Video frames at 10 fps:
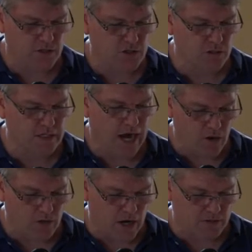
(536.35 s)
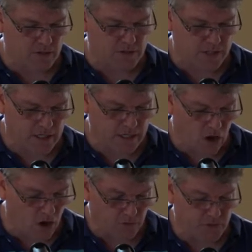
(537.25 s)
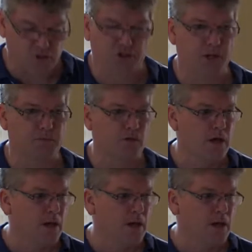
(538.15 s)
And so it's how not to sink all of your ships.